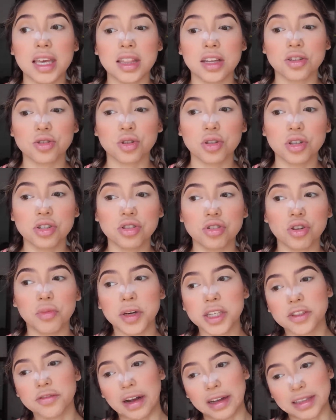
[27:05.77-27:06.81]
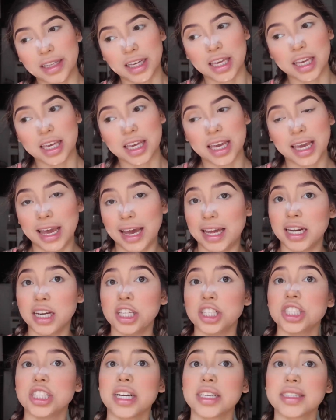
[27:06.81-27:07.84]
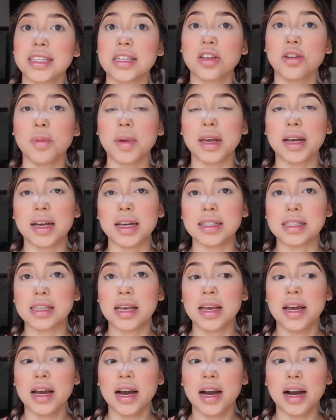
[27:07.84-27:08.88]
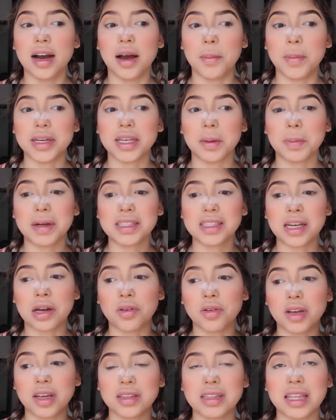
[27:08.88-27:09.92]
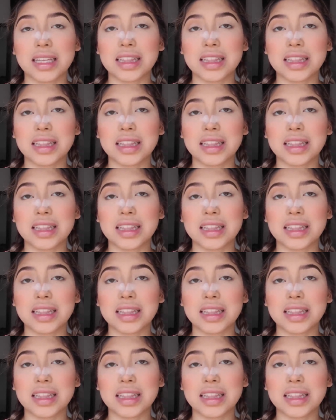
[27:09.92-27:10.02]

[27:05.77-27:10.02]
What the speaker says: there's only so much fat that he can inject in you, because it depends how,